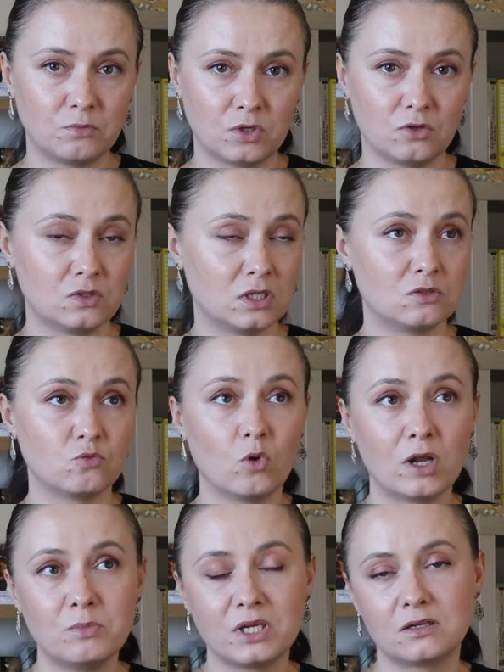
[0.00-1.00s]
process.
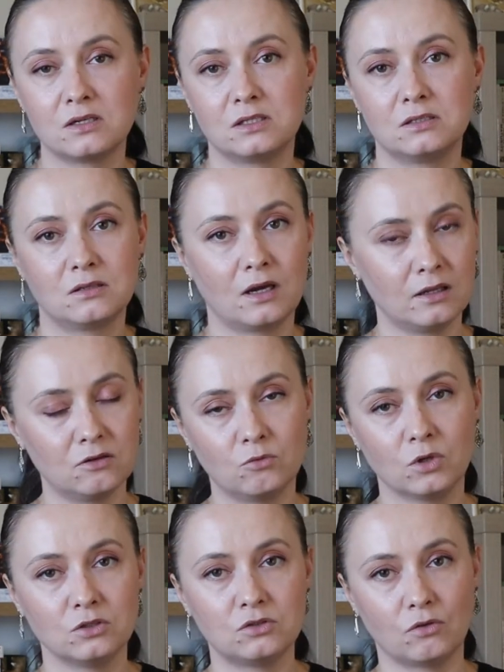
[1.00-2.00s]
One, because I don't
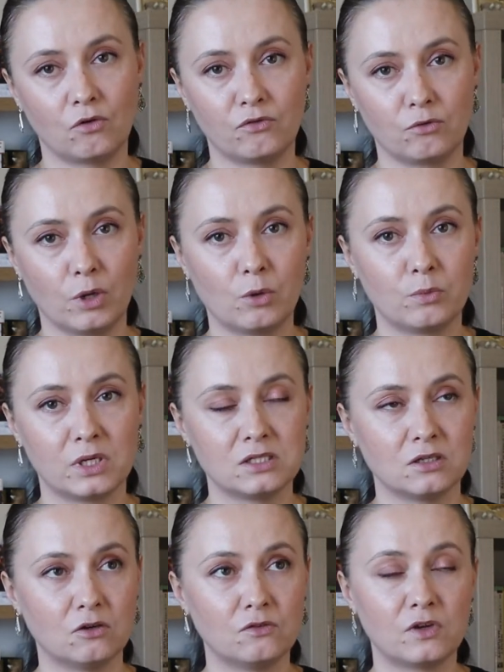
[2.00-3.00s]
want to overwhelm
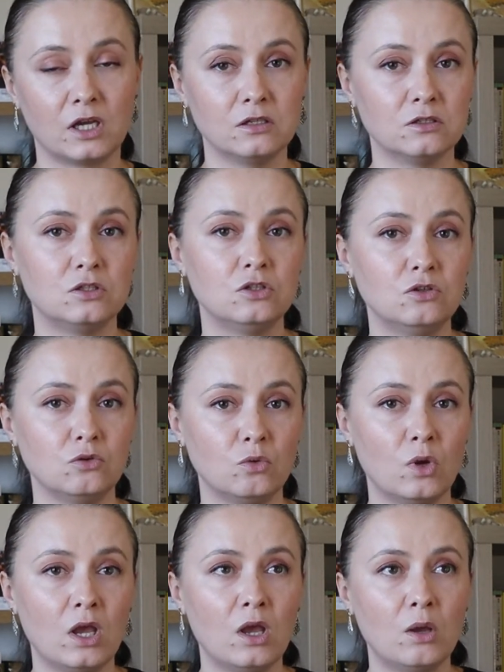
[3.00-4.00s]
myself, and
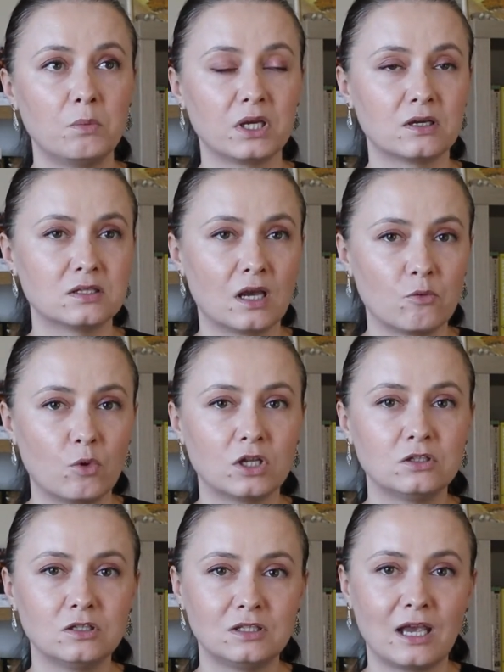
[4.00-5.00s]
two, because I
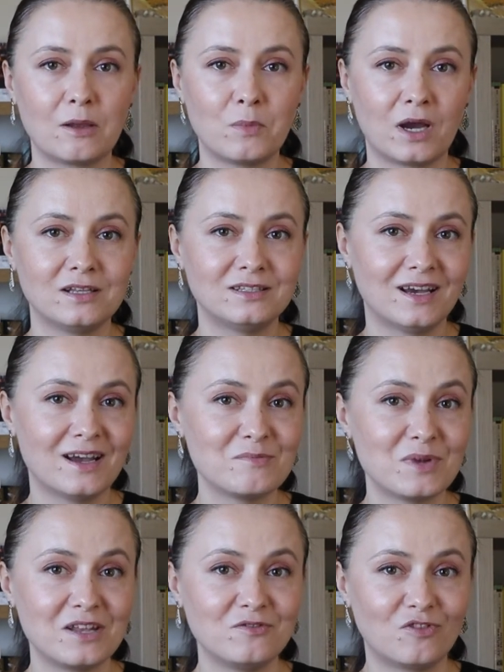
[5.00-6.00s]
want to take my
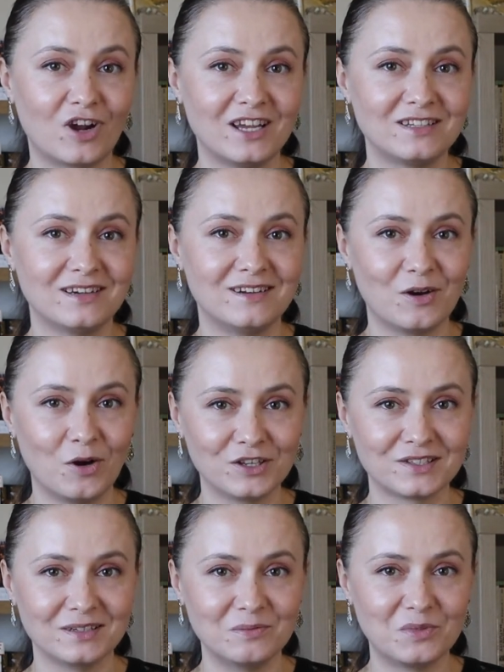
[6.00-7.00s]
time and write an
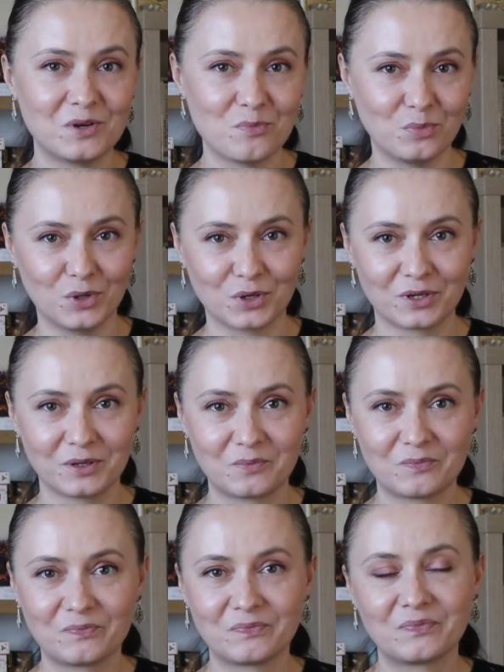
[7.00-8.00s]
awesome book.
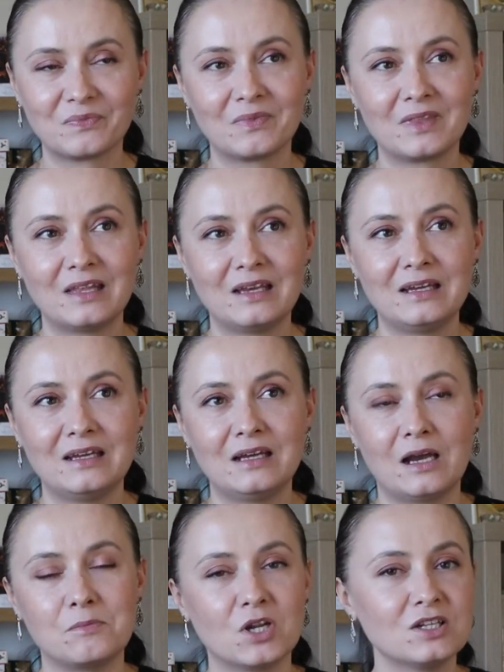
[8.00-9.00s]

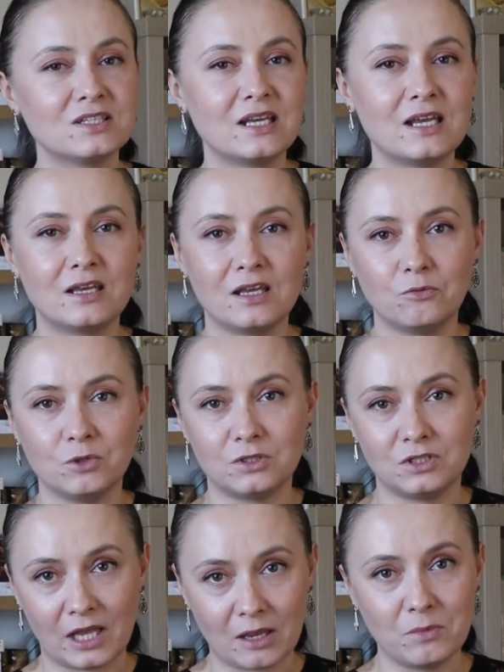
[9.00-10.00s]
I'm not saying it will
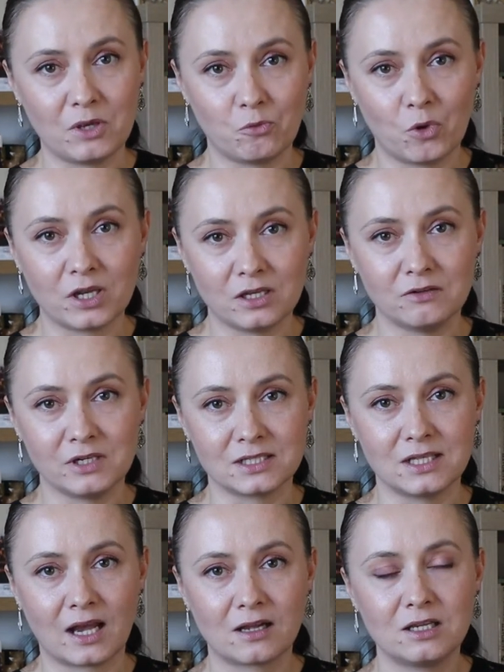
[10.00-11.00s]
take me one year
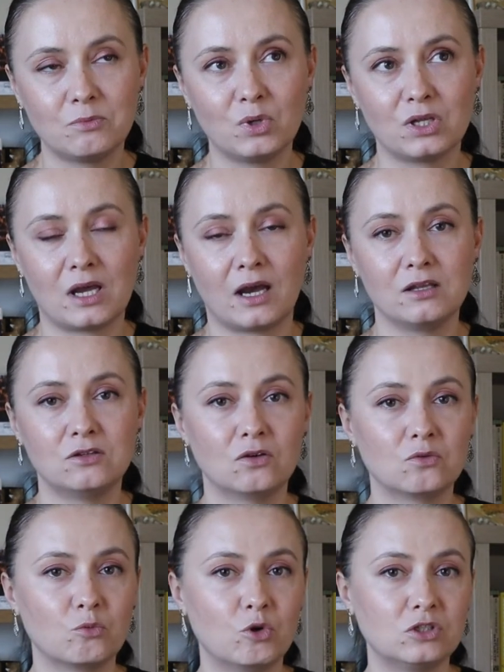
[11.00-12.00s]
exactly, but I
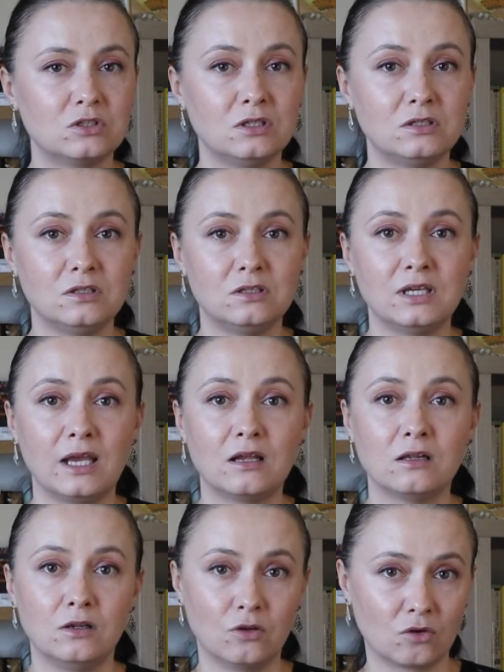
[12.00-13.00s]
don't want it to
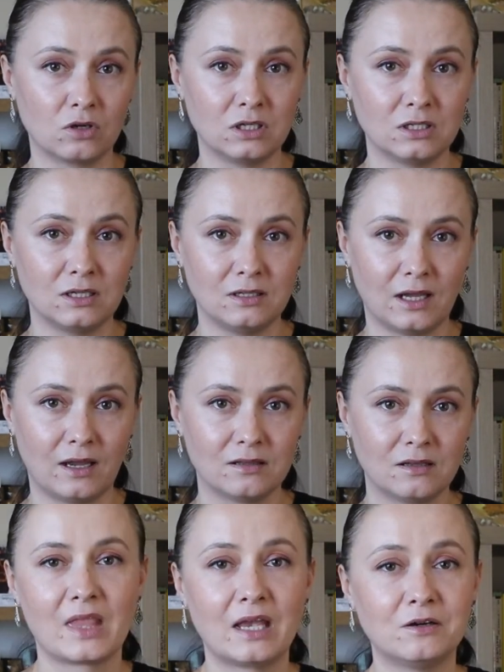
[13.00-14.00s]
take longer than that.
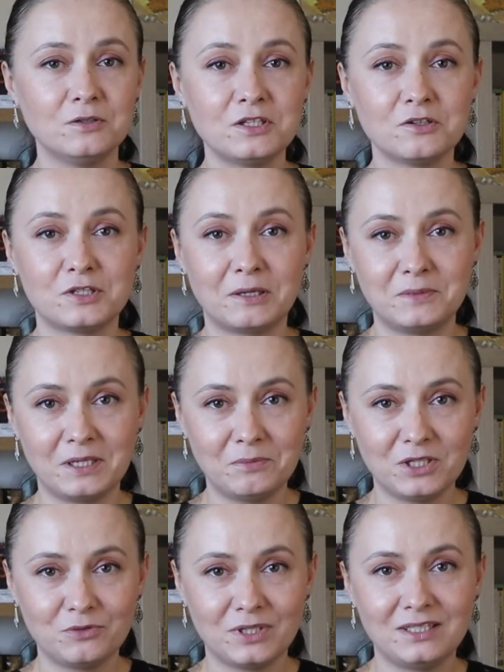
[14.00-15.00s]
Also,
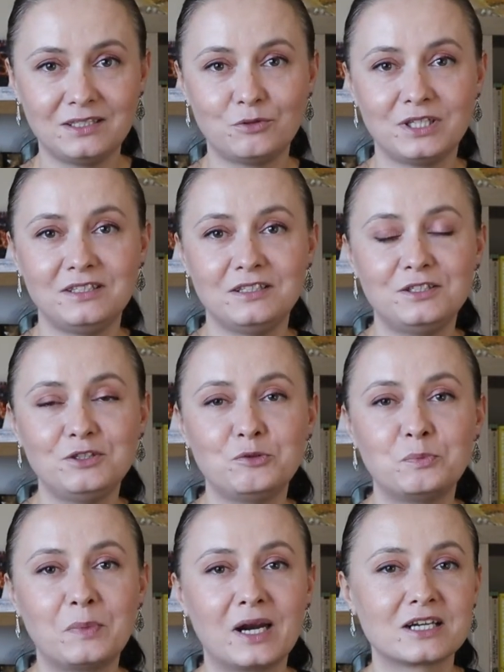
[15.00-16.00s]
September 2022
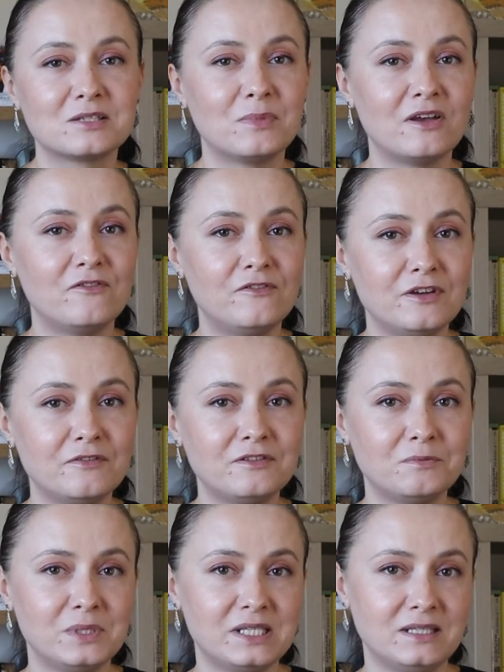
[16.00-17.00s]
marks my
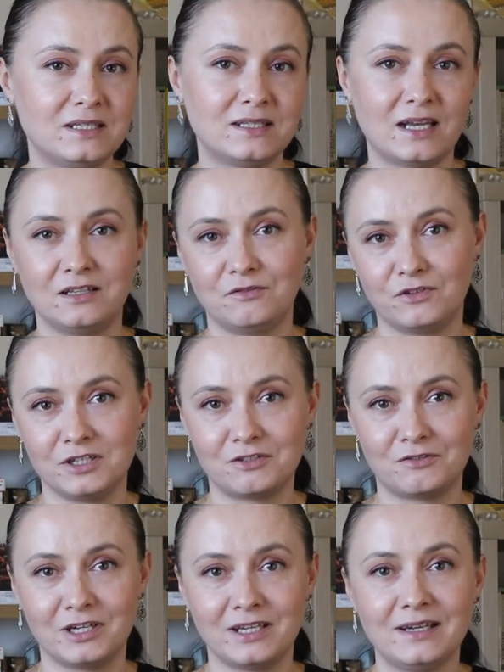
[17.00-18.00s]
fifth business
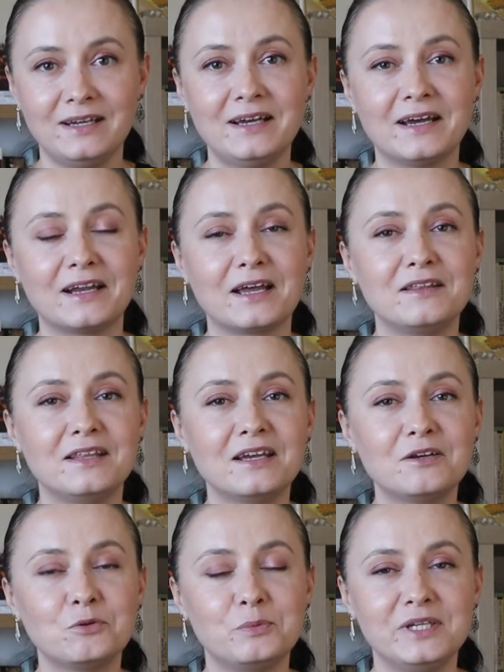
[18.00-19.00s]
anniversary, and I
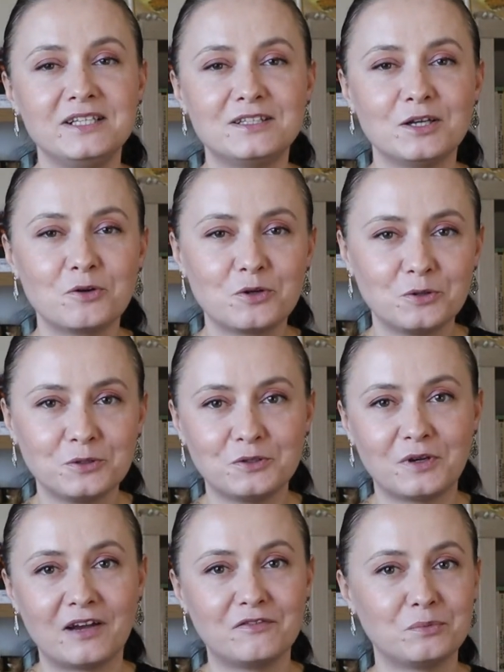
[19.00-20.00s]
think it would be so cool
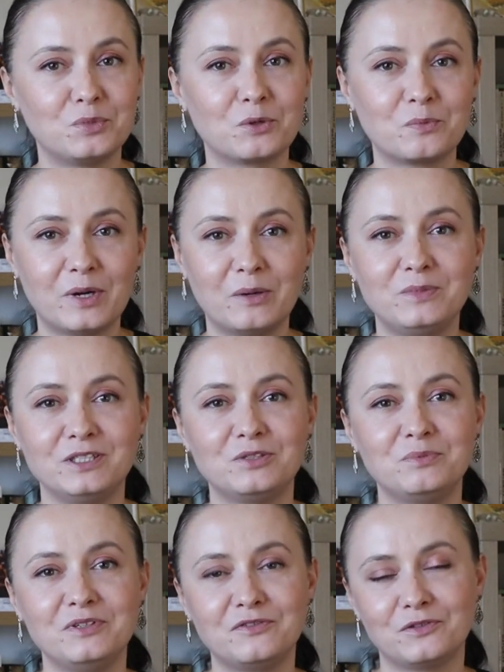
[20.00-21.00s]
to have a book
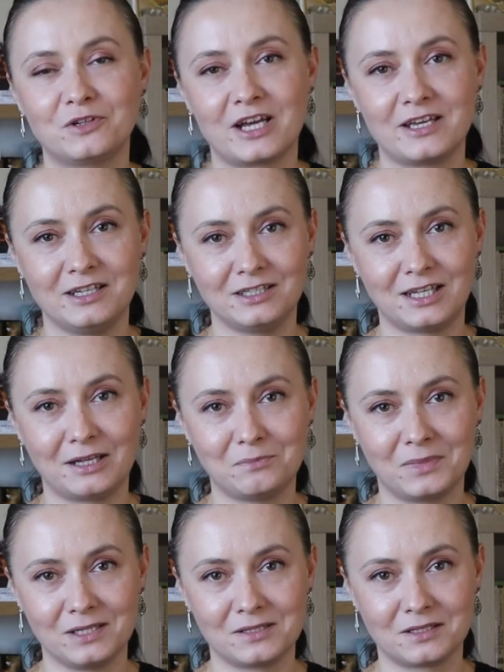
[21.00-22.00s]
published before I hit that
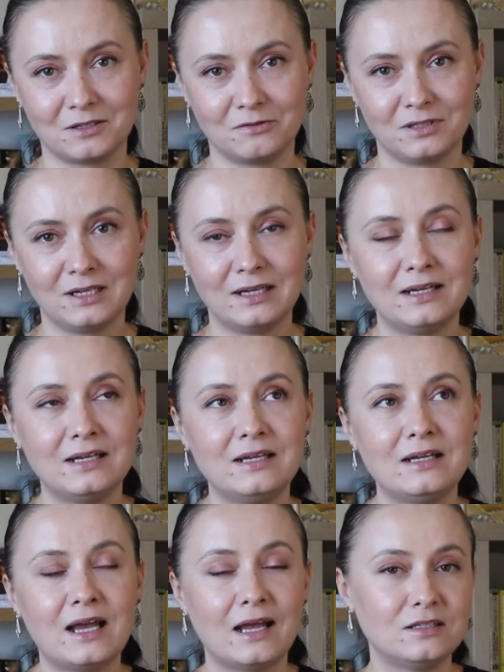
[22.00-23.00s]
milestone.
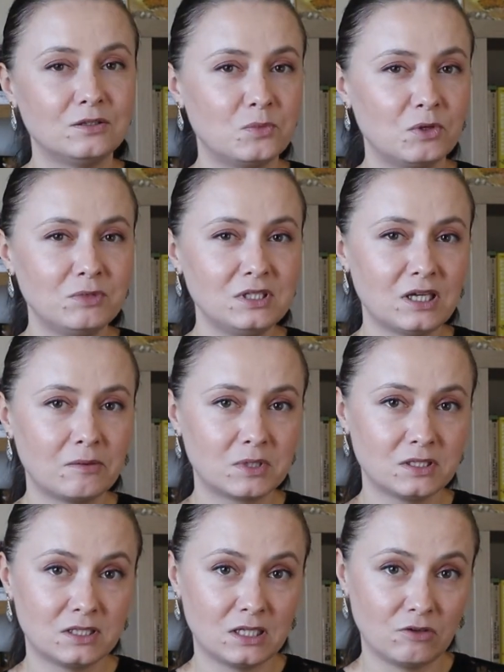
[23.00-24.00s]
At the moment, I'm
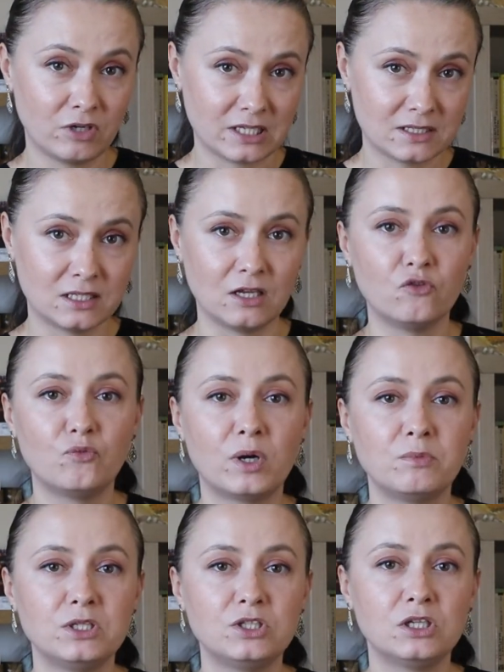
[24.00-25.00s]
considering
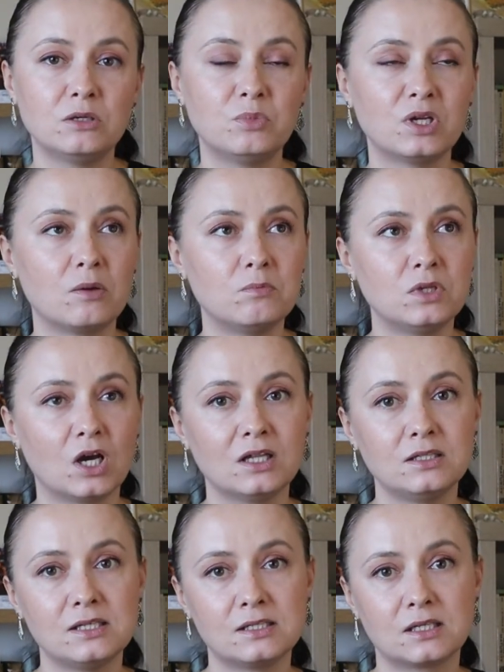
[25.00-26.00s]
self-publishing, but I'm
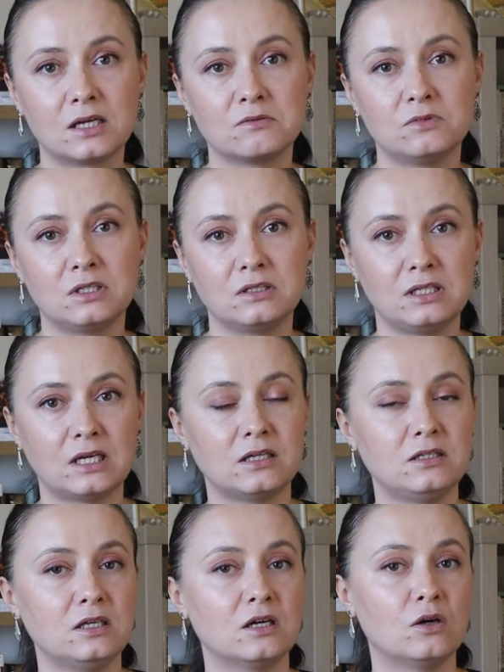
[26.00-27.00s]
not discounting the
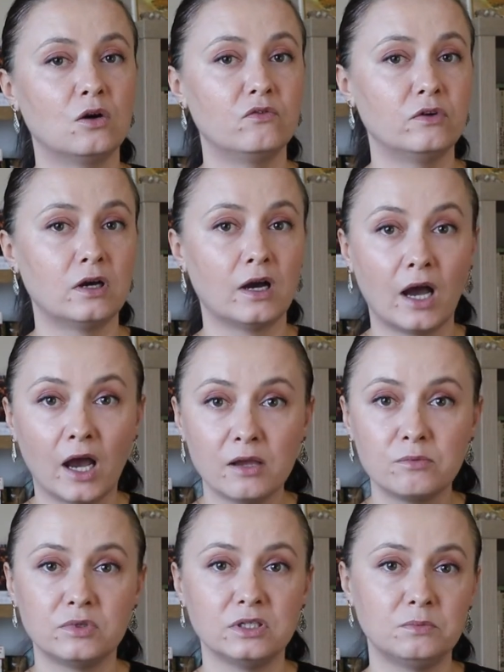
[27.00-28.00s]
idea of a
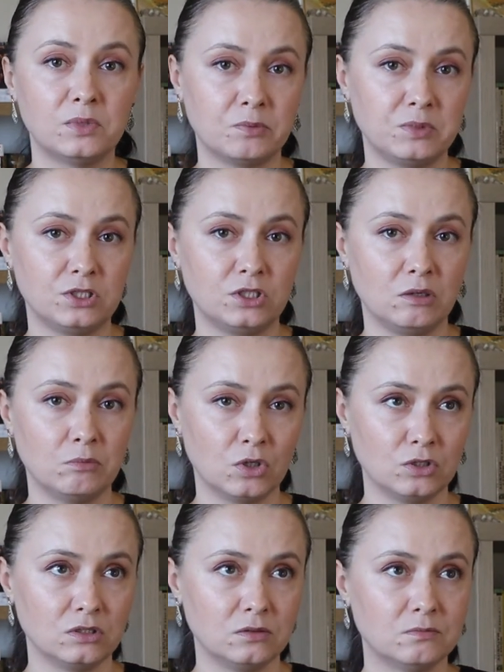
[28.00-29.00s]
hybrid publishing
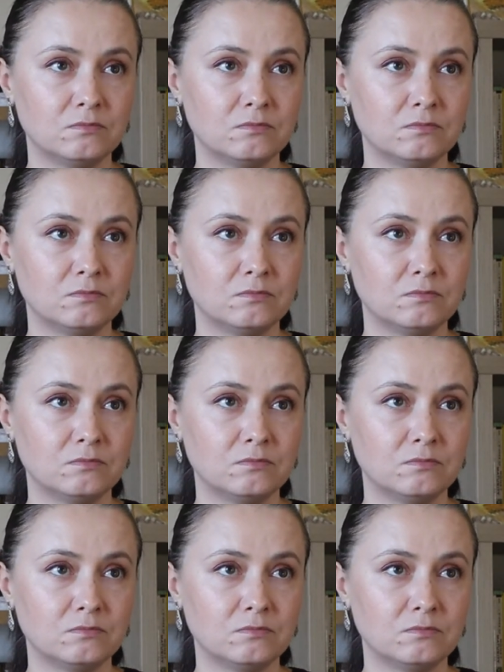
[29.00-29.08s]
model.